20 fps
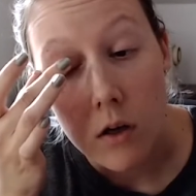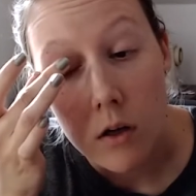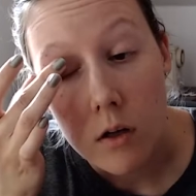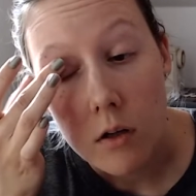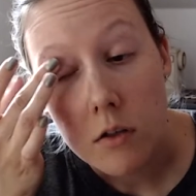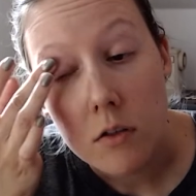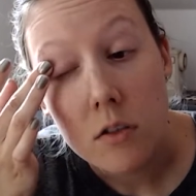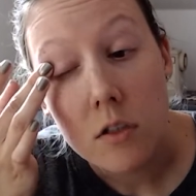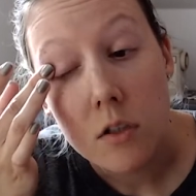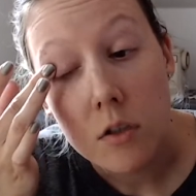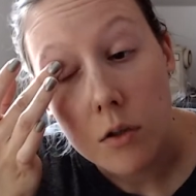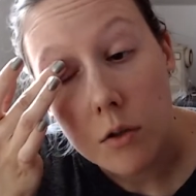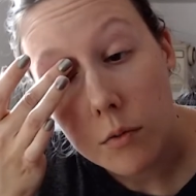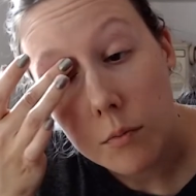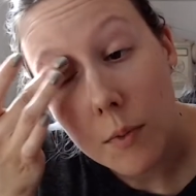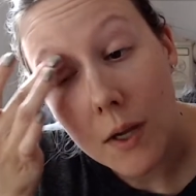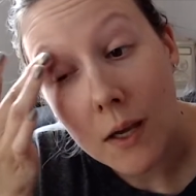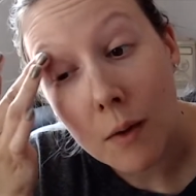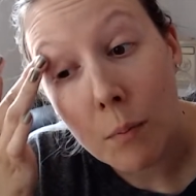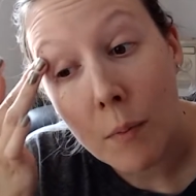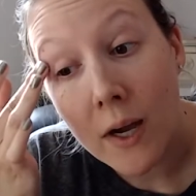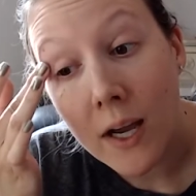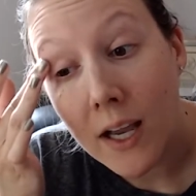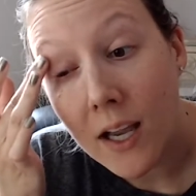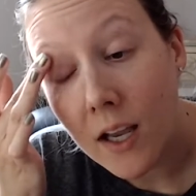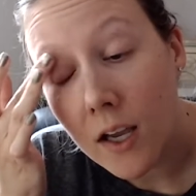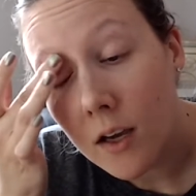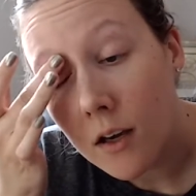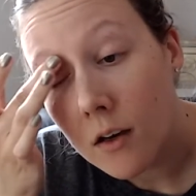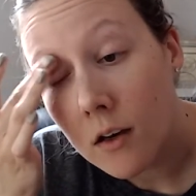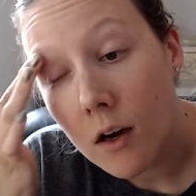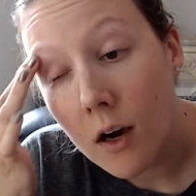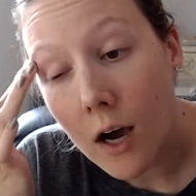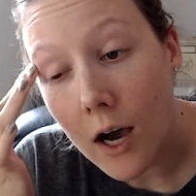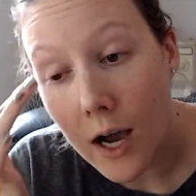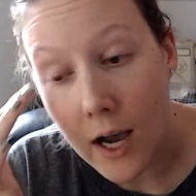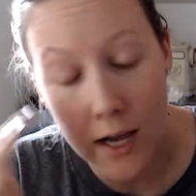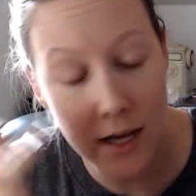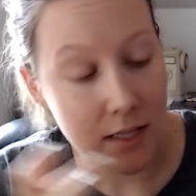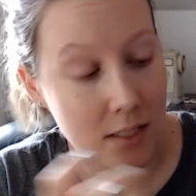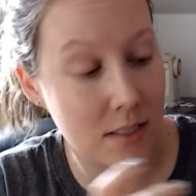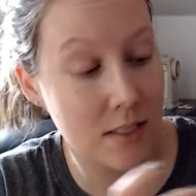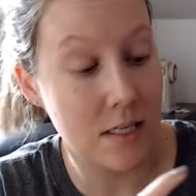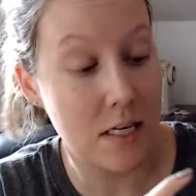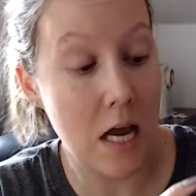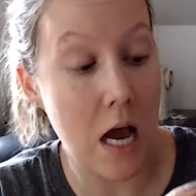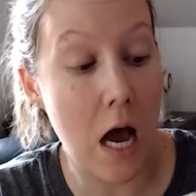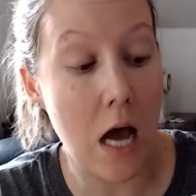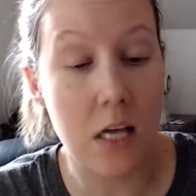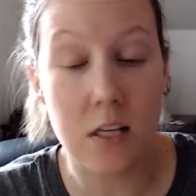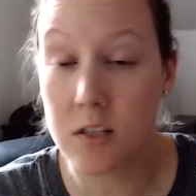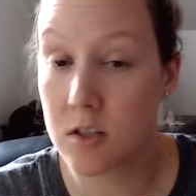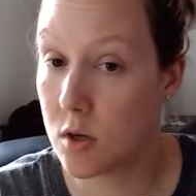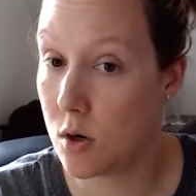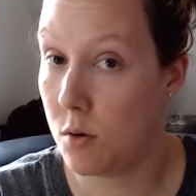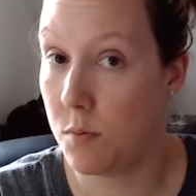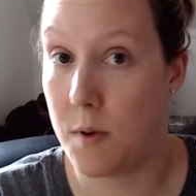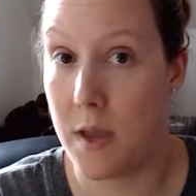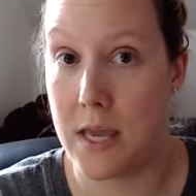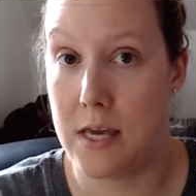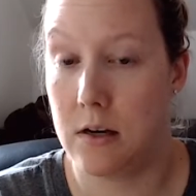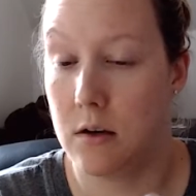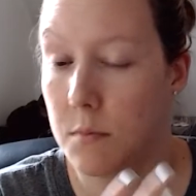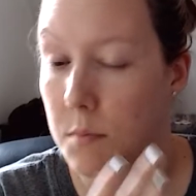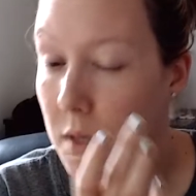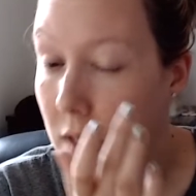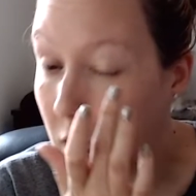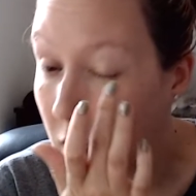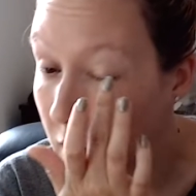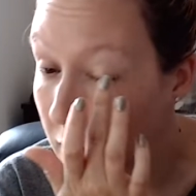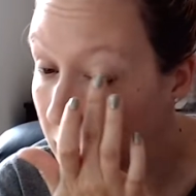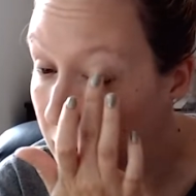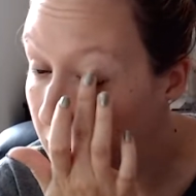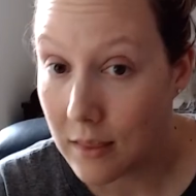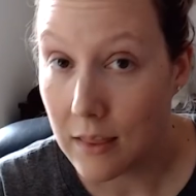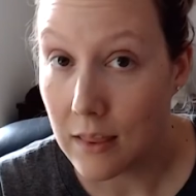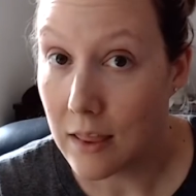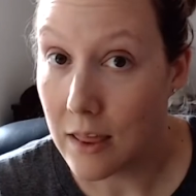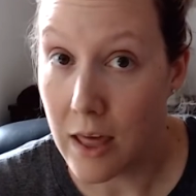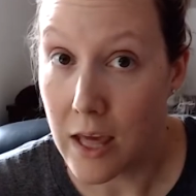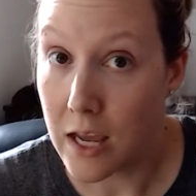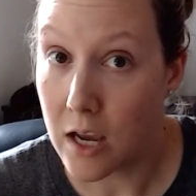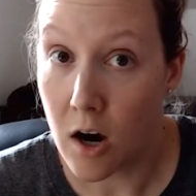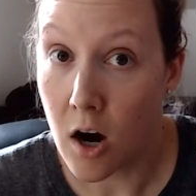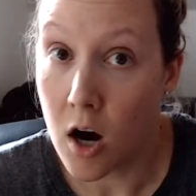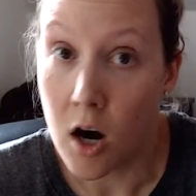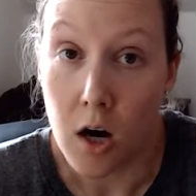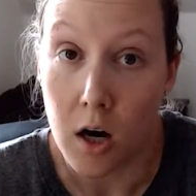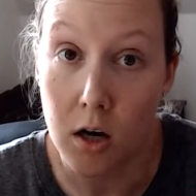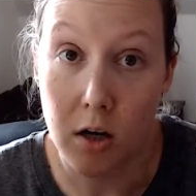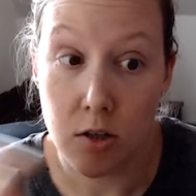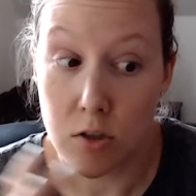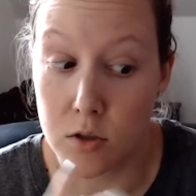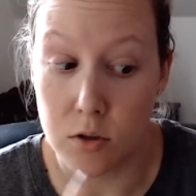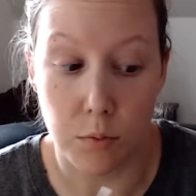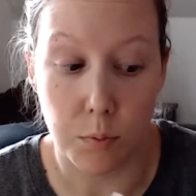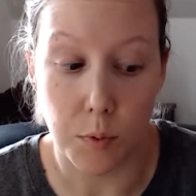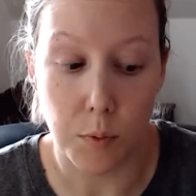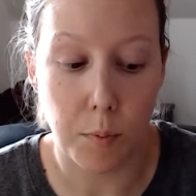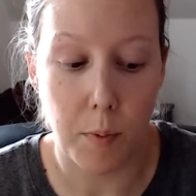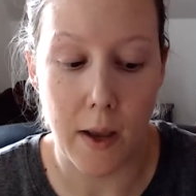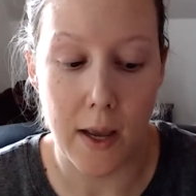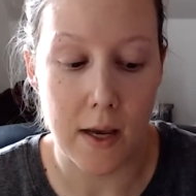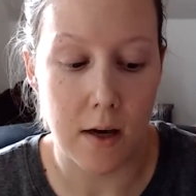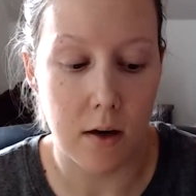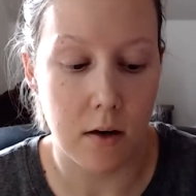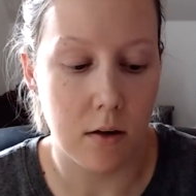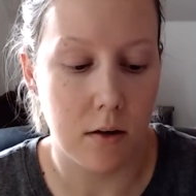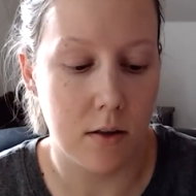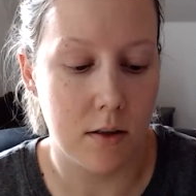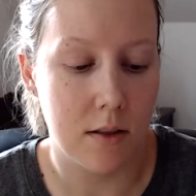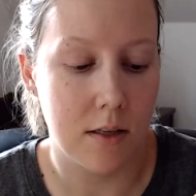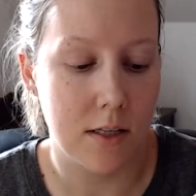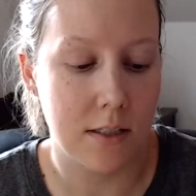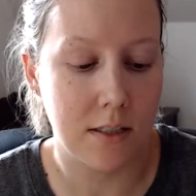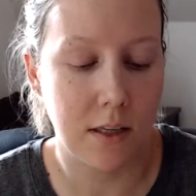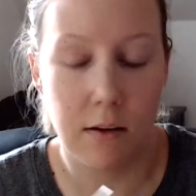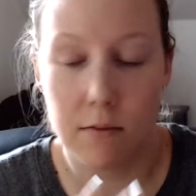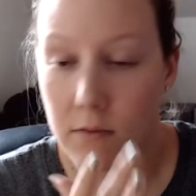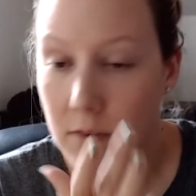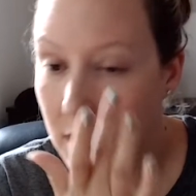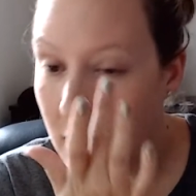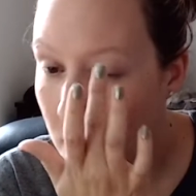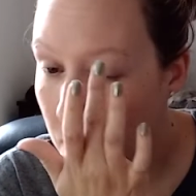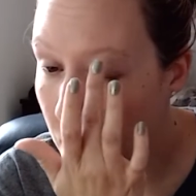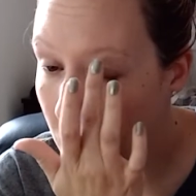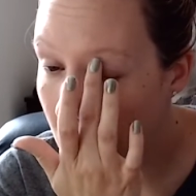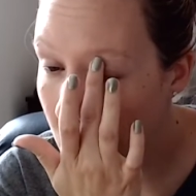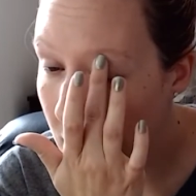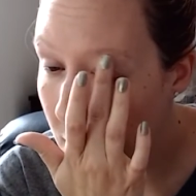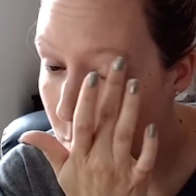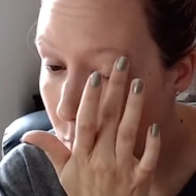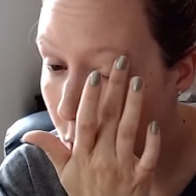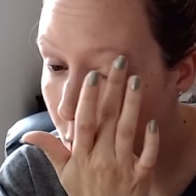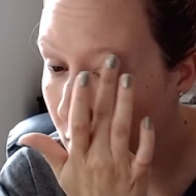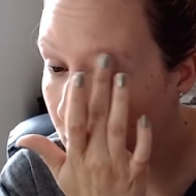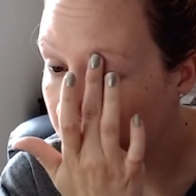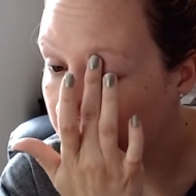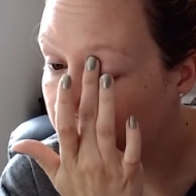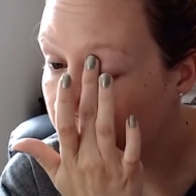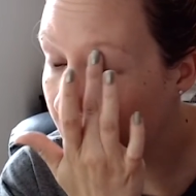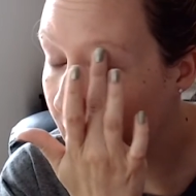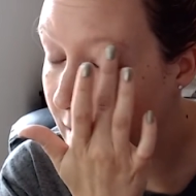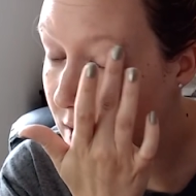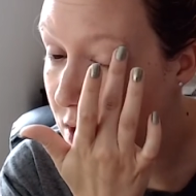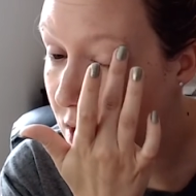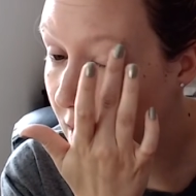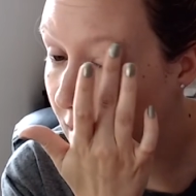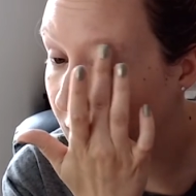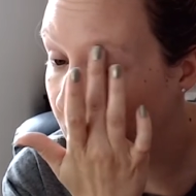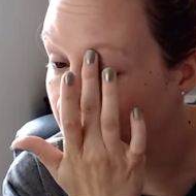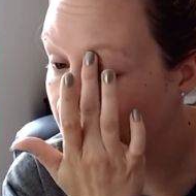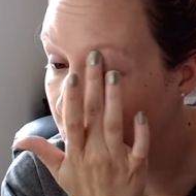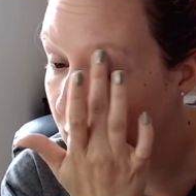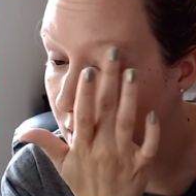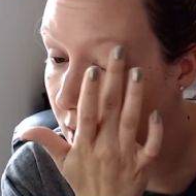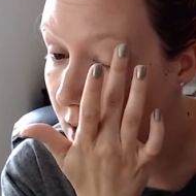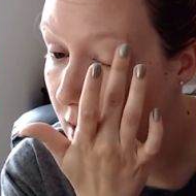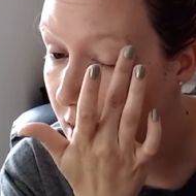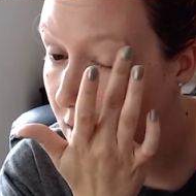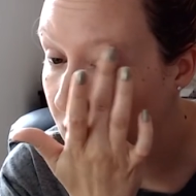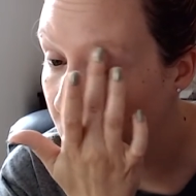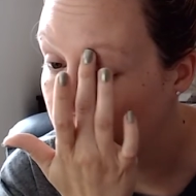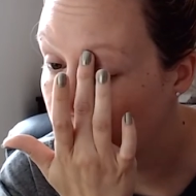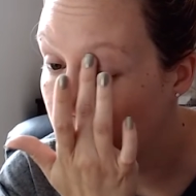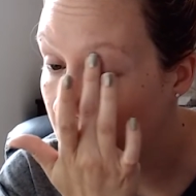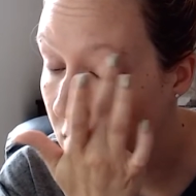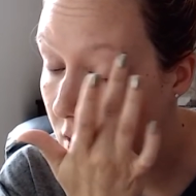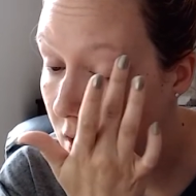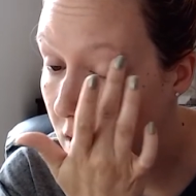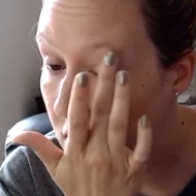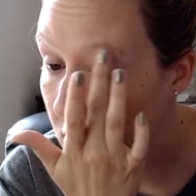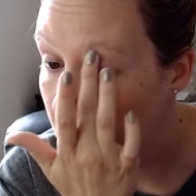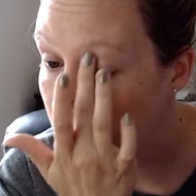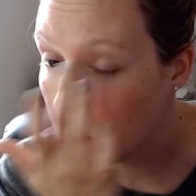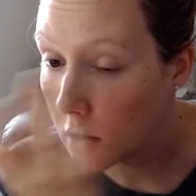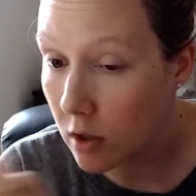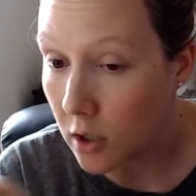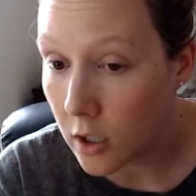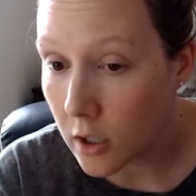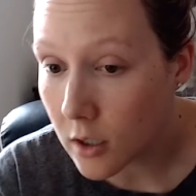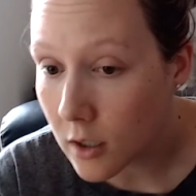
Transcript: to make my eyes not so pale, because they are super pale, and this gives them a more flesh colored look.